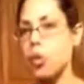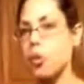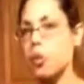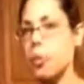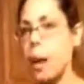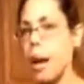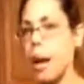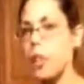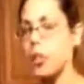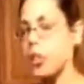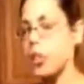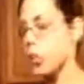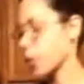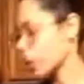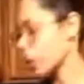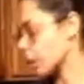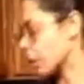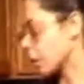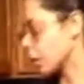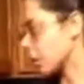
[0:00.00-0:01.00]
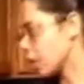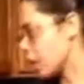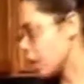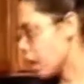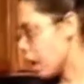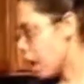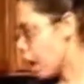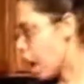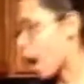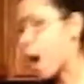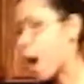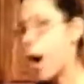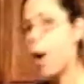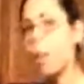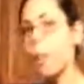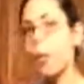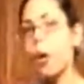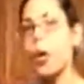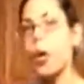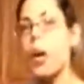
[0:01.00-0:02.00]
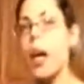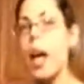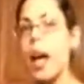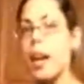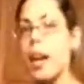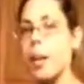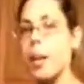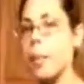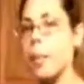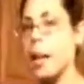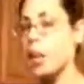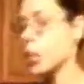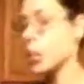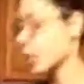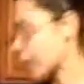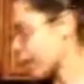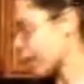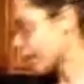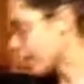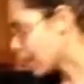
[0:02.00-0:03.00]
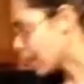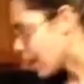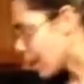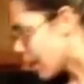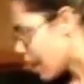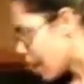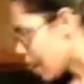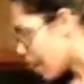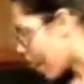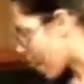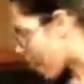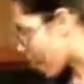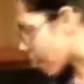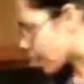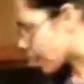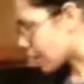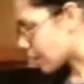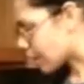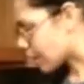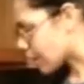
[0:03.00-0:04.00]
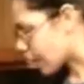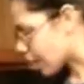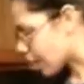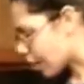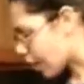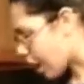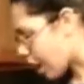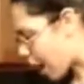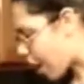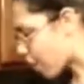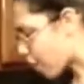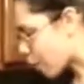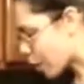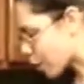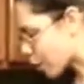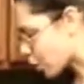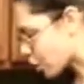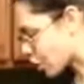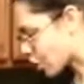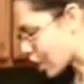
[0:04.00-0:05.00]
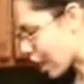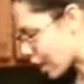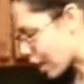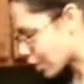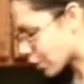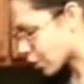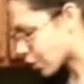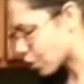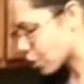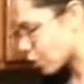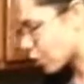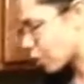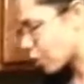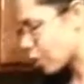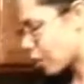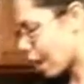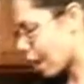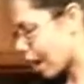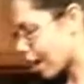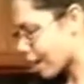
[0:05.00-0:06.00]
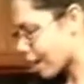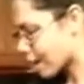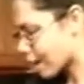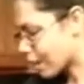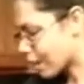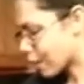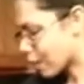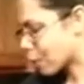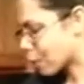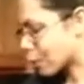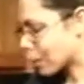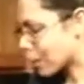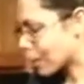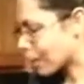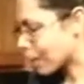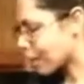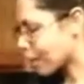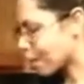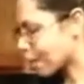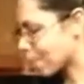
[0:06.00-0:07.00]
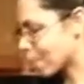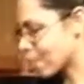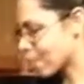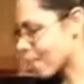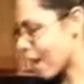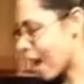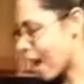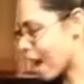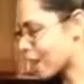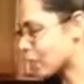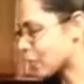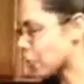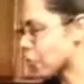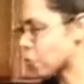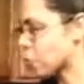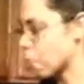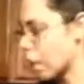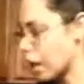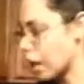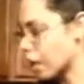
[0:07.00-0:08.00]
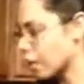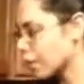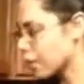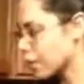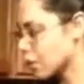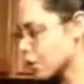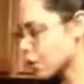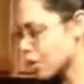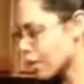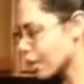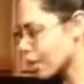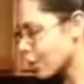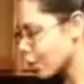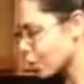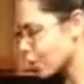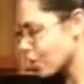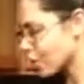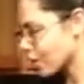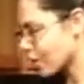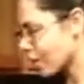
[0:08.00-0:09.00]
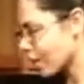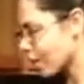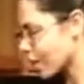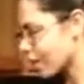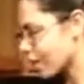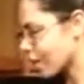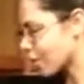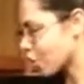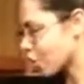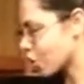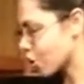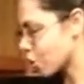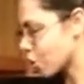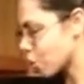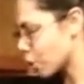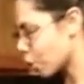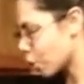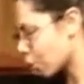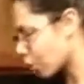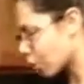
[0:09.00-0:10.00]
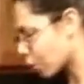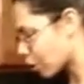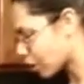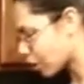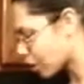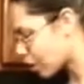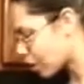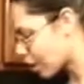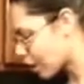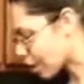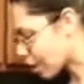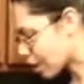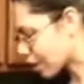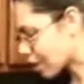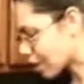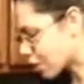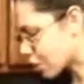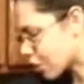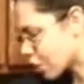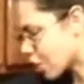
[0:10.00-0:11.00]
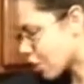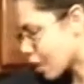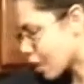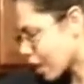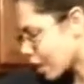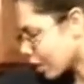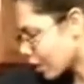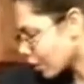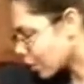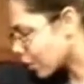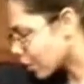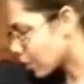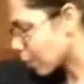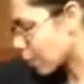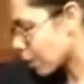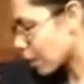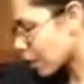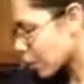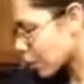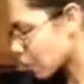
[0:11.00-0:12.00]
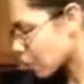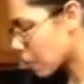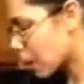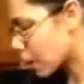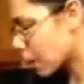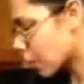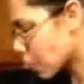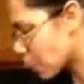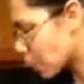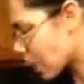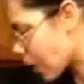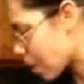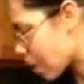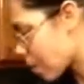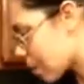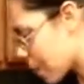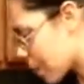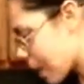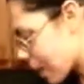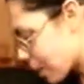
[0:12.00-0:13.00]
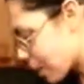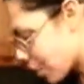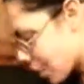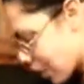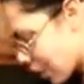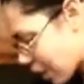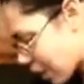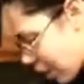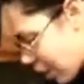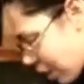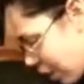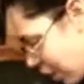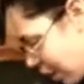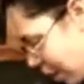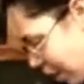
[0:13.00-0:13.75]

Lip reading: and spices could go ahead and mix in. And I wish you guys could really have smell-o-vision in your computer, because this smells amazing.